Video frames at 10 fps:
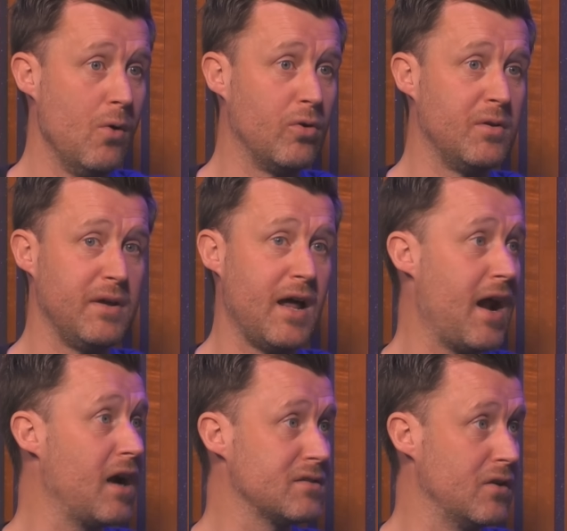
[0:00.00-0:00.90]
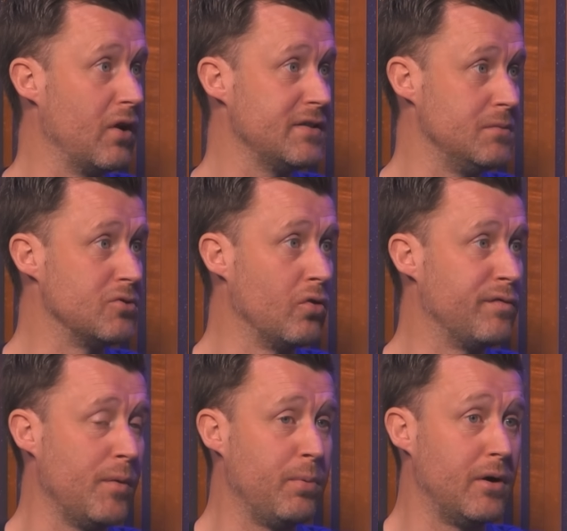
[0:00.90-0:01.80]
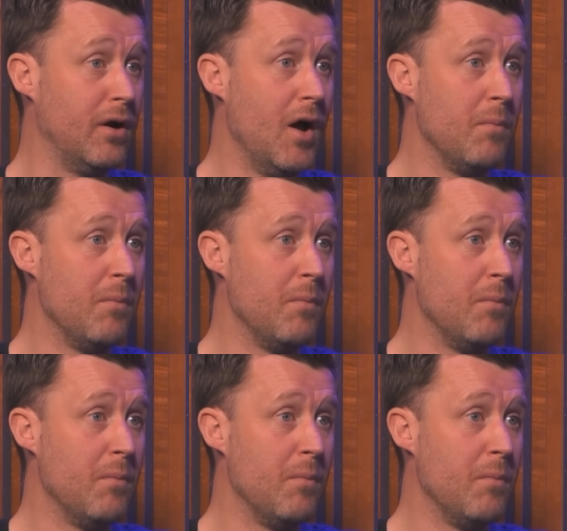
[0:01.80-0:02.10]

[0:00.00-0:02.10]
wouldn't have been at Arsenal unless he was a good footballer,